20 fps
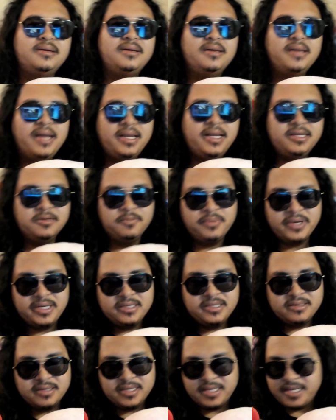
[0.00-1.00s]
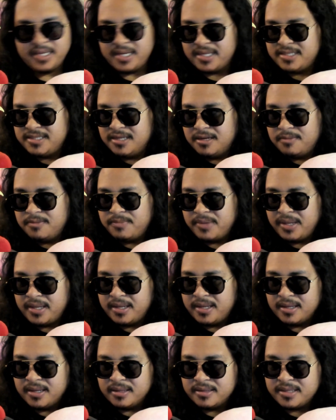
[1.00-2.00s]
and your brain trying to catch up
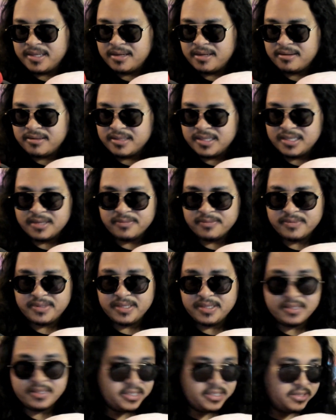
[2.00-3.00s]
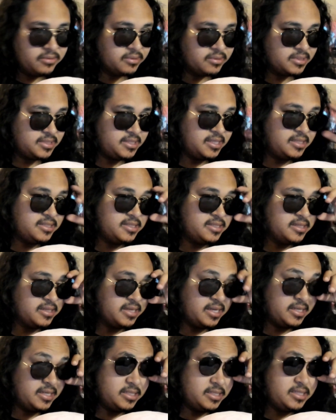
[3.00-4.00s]
and calculate everything that you are sensing
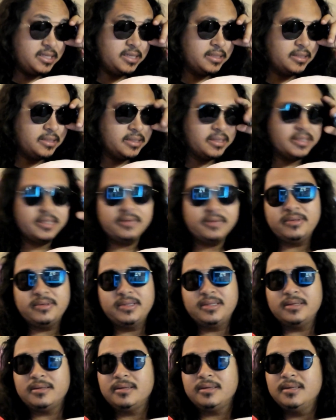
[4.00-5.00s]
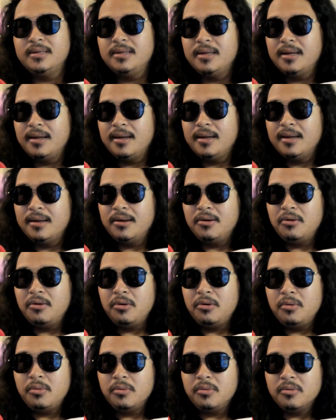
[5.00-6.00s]
and seeing and everything.
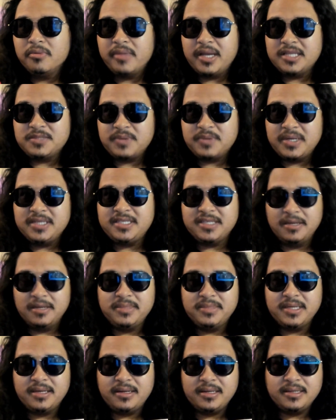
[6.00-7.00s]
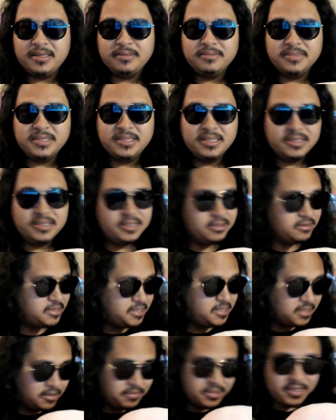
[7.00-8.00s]
That's why sometimes there's
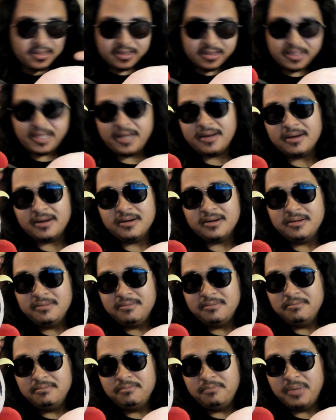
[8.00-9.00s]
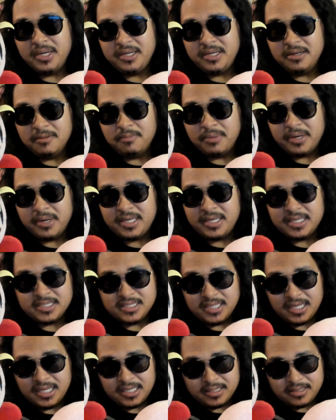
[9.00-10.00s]
something there, but your brain has
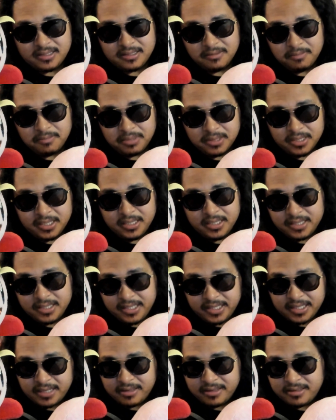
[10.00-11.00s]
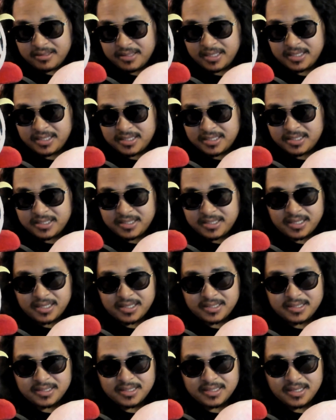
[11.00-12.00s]
not completely calculated it
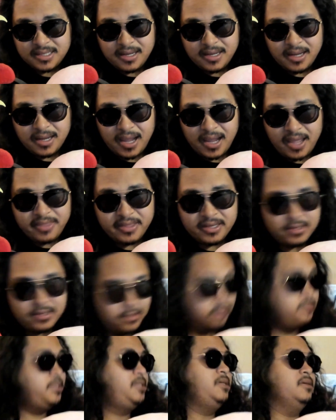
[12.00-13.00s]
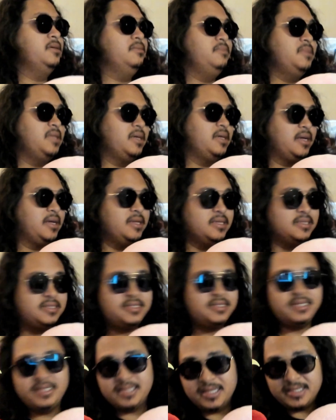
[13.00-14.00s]
yet. And then, oh shit, like I didn't
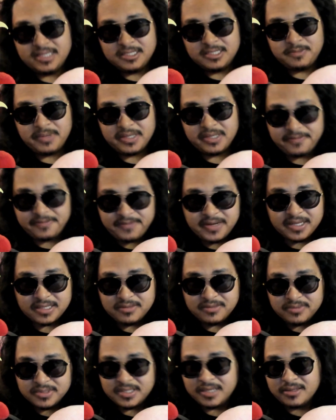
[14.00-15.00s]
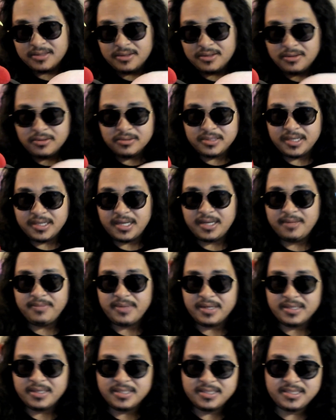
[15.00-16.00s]
see that despite the fact it was there the whole time
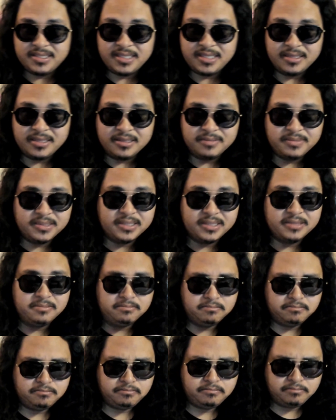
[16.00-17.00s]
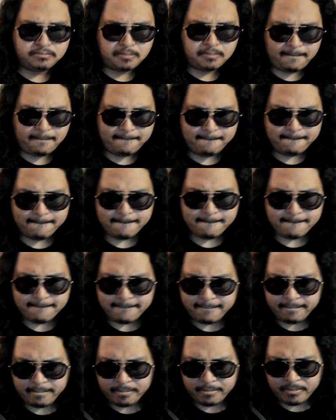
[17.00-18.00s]
kind of setup. Like,
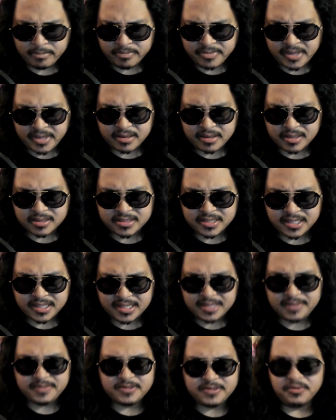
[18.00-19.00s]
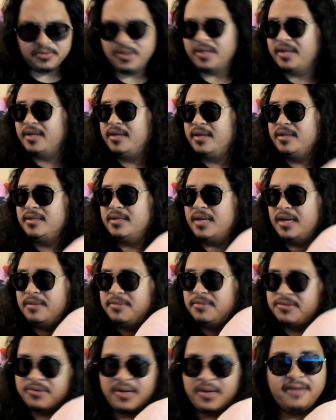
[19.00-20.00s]
there are times when
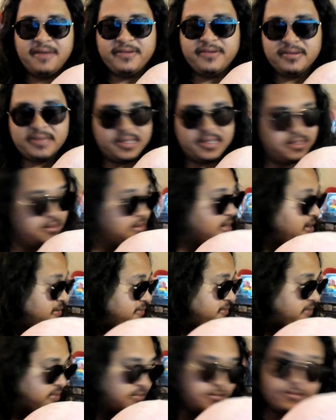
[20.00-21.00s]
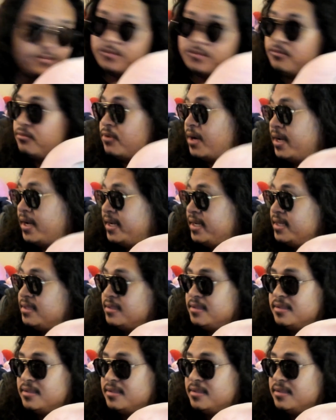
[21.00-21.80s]
I'm driving and like left, right,